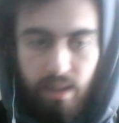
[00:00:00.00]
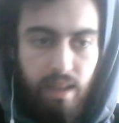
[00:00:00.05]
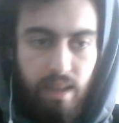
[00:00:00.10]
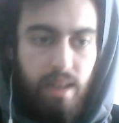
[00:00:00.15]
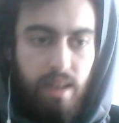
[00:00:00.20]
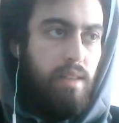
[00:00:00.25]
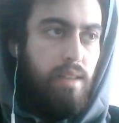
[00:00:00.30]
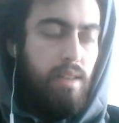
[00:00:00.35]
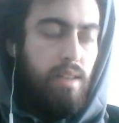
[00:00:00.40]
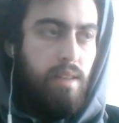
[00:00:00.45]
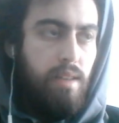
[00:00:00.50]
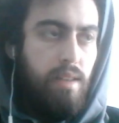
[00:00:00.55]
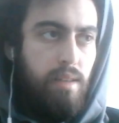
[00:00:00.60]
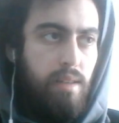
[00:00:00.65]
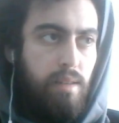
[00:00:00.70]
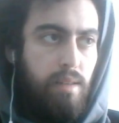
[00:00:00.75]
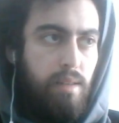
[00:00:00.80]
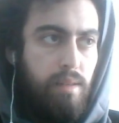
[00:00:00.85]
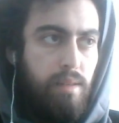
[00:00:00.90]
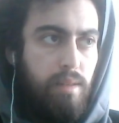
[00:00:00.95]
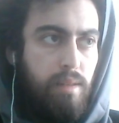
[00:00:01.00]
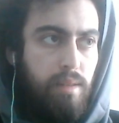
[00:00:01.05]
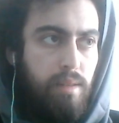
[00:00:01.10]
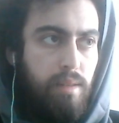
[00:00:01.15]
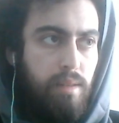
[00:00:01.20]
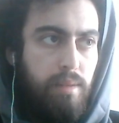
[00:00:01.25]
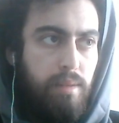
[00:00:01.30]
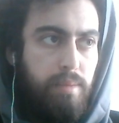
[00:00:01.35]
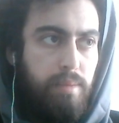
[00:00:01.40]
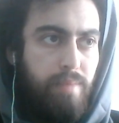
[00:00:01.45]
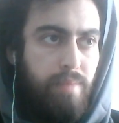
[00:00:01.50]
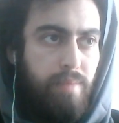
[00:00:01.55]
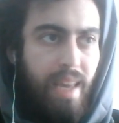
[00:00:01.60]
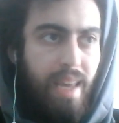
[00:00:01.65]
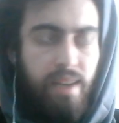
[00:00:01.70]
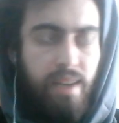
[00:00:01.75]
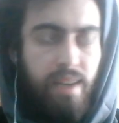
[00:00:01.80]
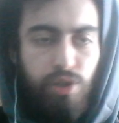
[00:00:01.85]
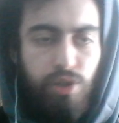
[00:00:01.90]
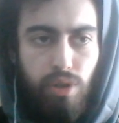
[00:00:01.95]
The
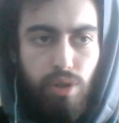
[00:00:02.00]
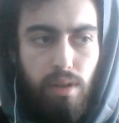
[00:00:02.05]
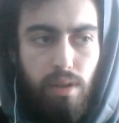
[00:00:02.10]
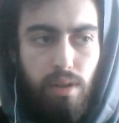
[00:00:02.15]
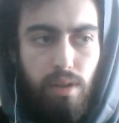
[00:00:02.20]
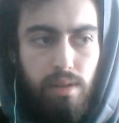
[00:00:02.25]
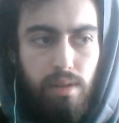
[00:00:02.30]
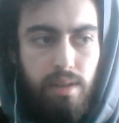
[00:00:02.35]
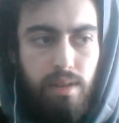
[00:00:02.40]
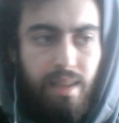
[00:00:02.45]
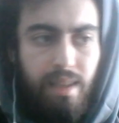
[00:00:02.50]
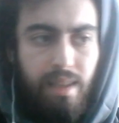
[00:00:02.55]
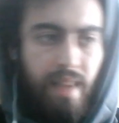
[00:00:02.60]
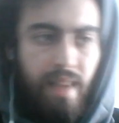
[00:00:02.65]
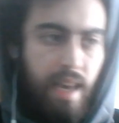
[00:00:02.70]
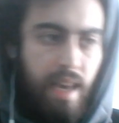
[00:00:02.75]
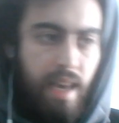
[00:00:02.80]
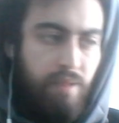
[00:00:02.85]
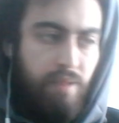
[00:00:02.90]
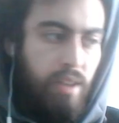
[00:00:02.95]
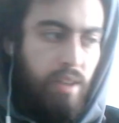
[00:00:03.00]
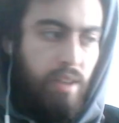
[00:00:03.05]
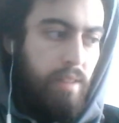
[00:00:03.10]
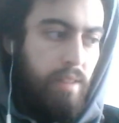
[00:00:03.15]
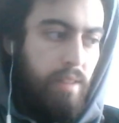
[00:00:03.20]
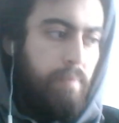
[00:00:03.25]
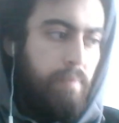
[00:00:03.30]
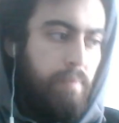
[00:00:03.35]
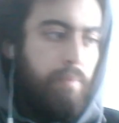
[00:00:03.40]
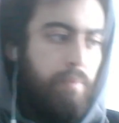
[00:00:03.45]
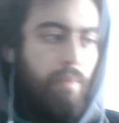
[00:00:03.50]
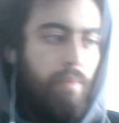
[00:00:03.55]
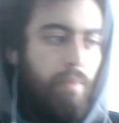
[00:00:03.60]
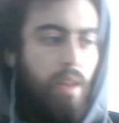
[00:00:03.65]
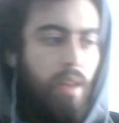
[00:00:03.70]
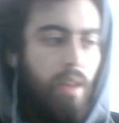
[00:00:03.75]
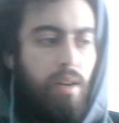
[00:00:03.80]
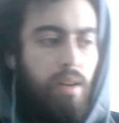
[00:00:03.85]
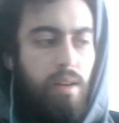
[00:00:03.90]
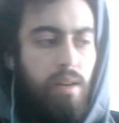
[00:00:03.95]
angels in heaven
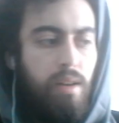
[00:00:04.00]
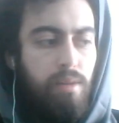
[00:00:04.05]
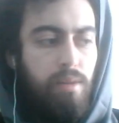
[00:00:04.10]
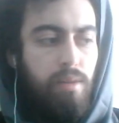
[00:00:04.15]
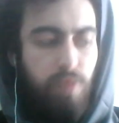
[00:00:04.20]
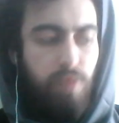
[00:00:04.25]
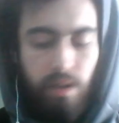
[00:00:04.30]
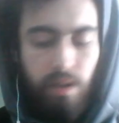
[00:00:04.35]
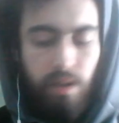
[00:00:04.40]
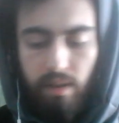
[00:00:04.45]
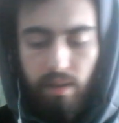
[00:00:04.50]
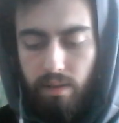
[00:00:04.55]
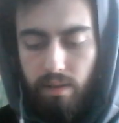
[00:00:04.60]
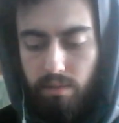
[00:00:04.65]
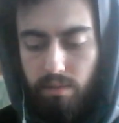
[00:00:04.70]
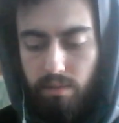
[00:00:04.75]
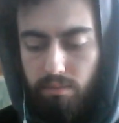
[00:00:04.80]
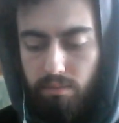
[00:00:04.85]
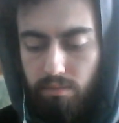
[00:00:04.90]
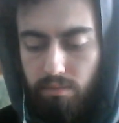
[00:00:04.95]
were